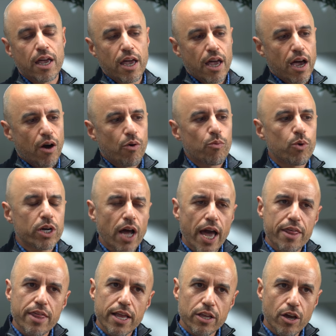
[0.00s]
Mm-hmm. Would
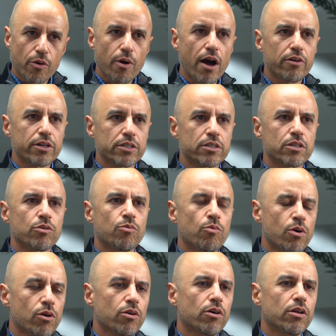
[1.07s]
I then go out into the
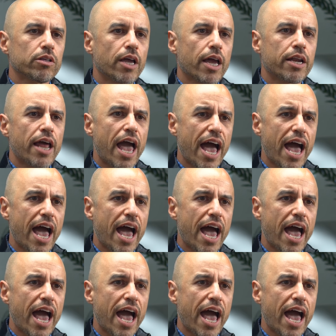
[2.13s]
world and